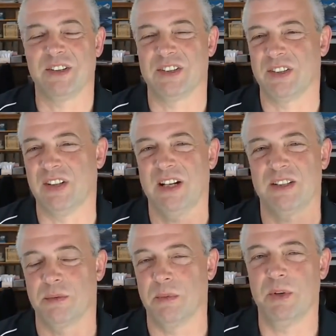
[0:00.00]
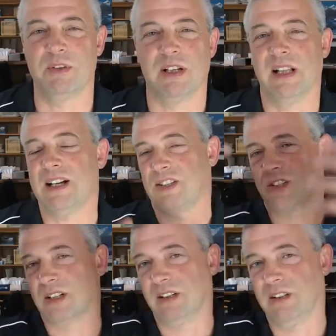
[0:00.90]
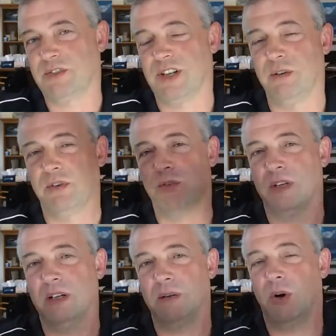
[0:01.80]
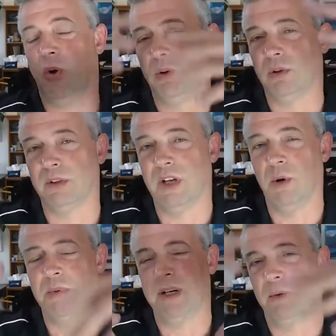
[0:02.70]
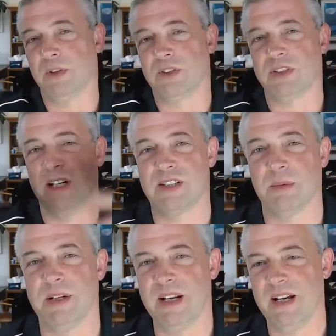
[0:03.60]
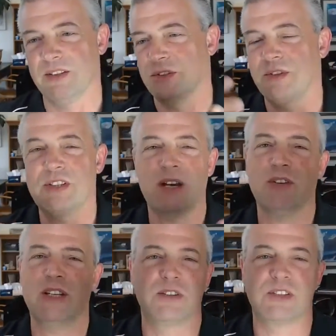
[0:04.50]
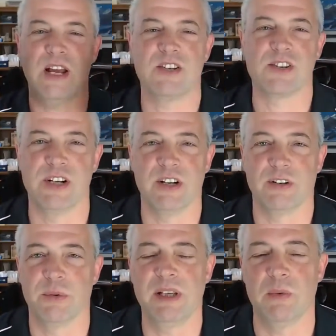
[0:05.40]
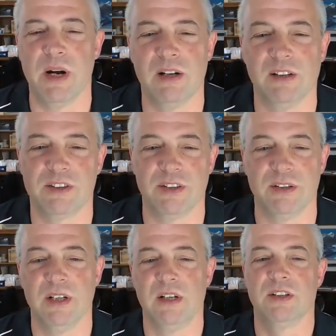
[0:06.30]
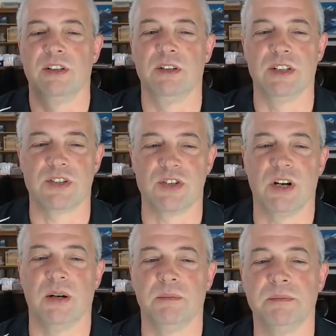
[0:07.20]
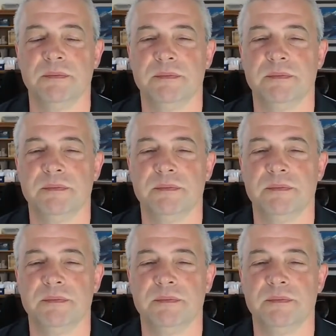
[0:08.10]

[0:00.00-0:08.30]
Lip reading: There's a lot to remove. The glass just like lifts out through the opening where it slides up and down. So just everything is engineered really well to do this job.